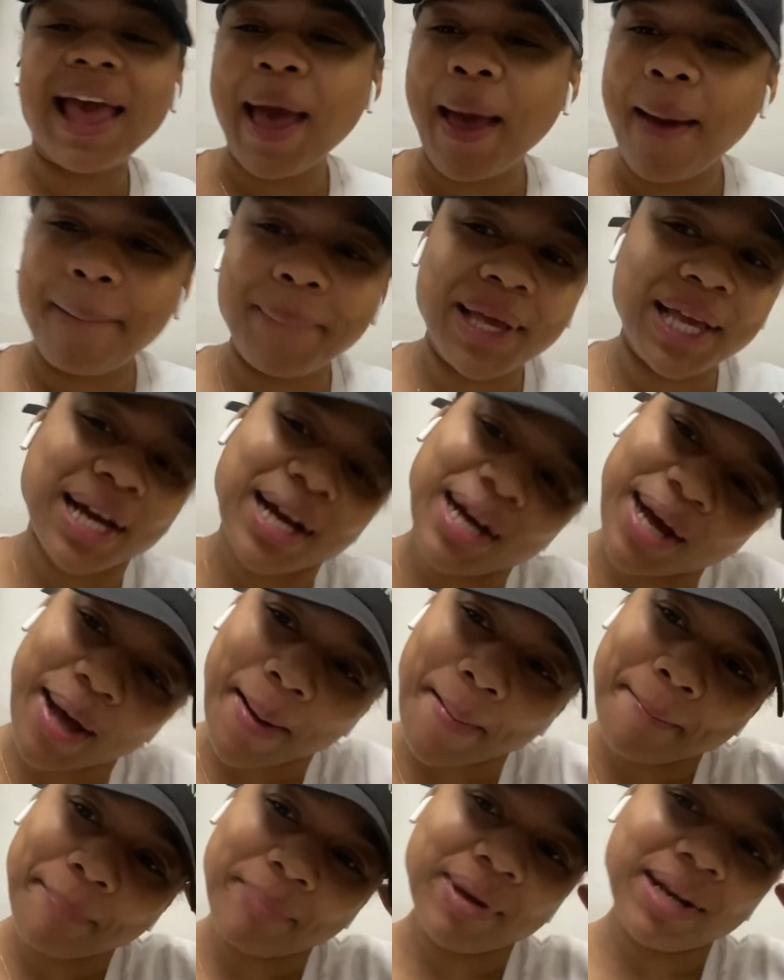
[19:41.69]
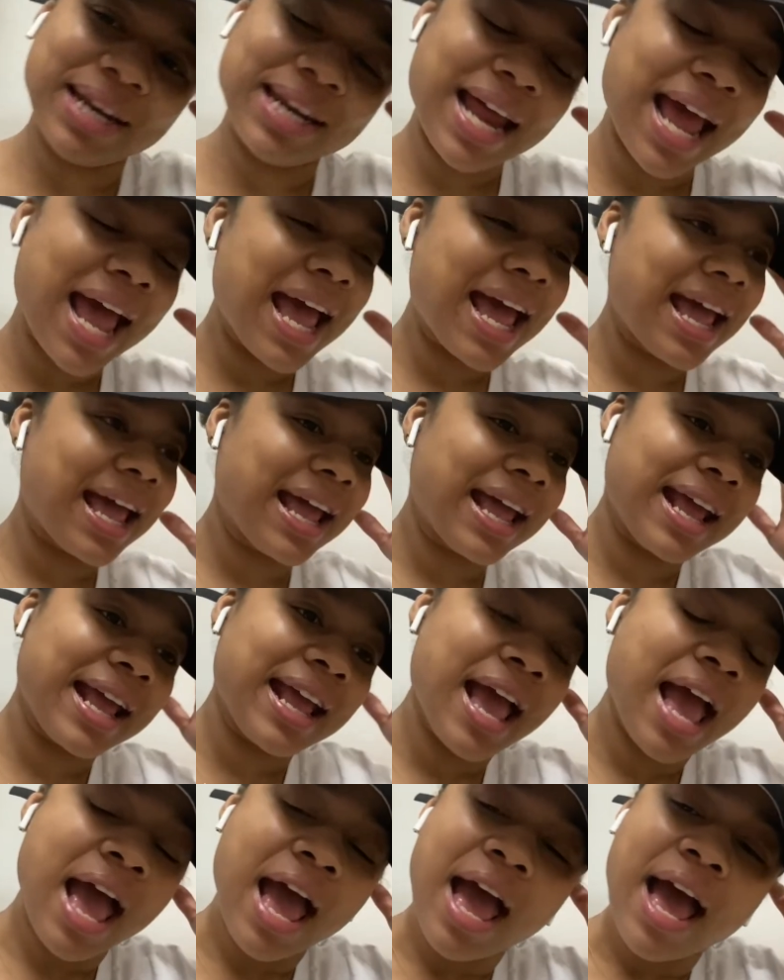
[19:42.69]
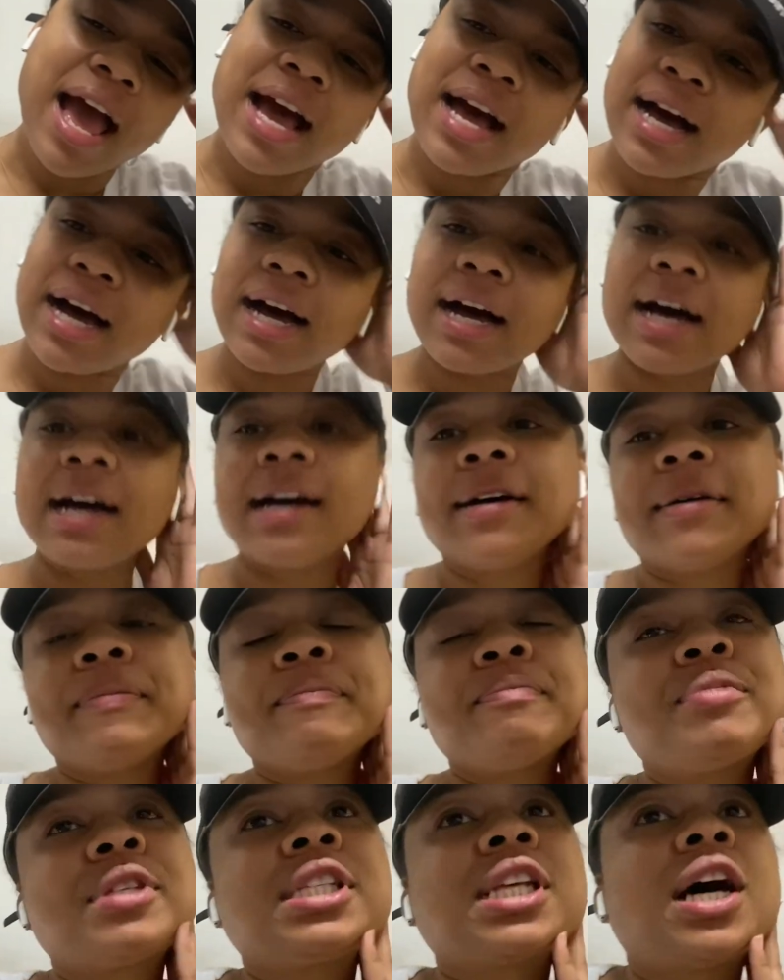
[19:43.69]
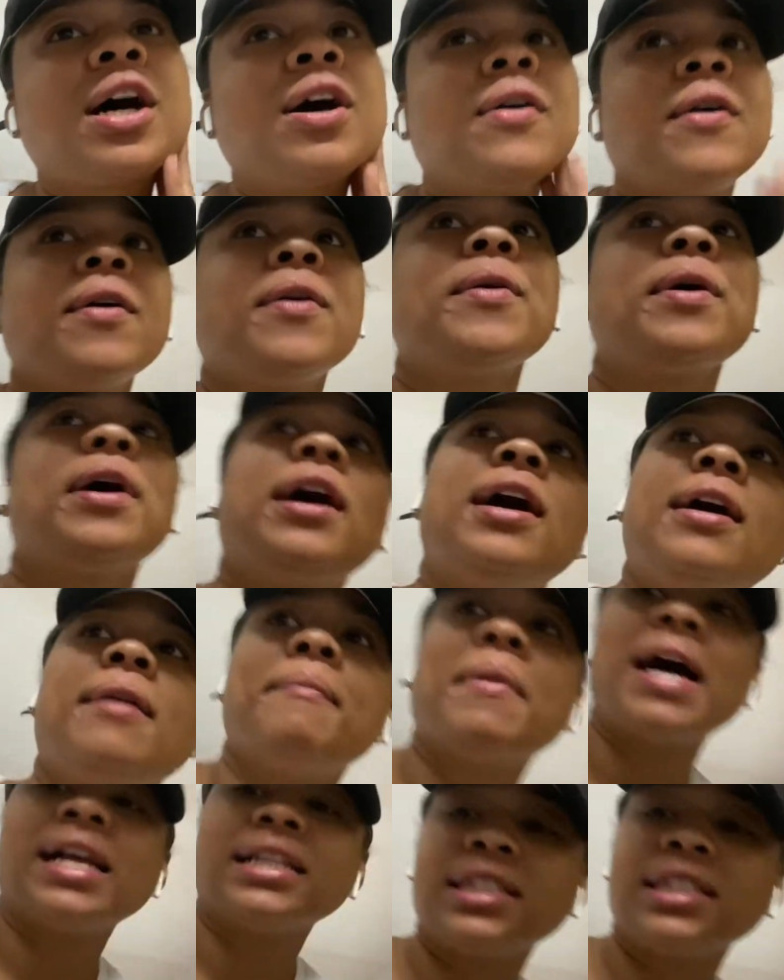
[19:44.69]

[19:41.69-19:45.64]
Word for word: Happy hum day. Um, so um, I